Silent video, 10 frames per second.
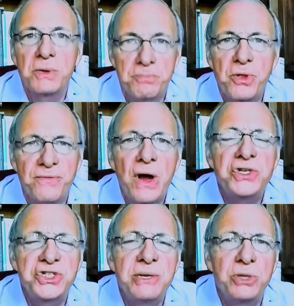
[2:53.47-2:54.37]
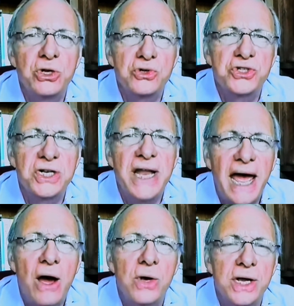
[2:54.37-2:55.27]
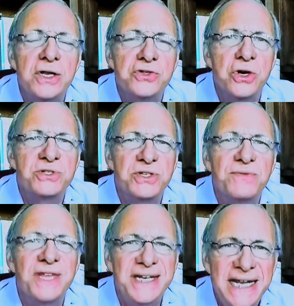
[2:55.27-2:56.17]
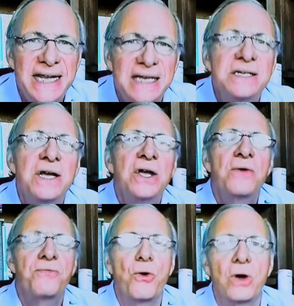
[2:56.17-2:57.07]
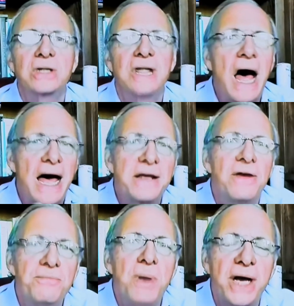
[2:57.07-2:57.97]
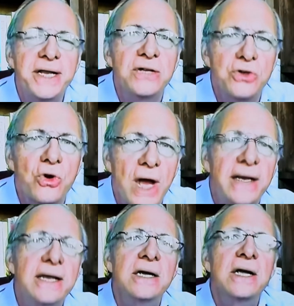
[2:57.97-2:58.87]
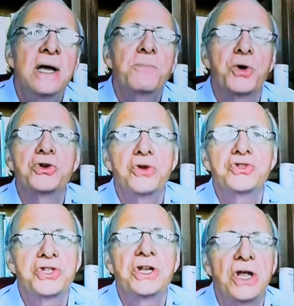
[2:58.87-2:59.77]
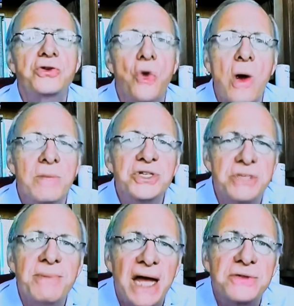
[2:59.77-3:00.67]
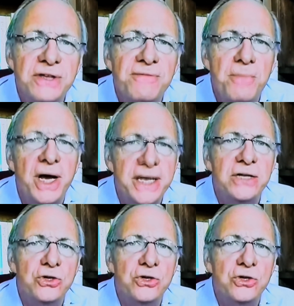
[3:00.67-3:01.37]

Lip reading: very similar to now in terms of the need for a lot of money and credit, produced an enormous amount of money and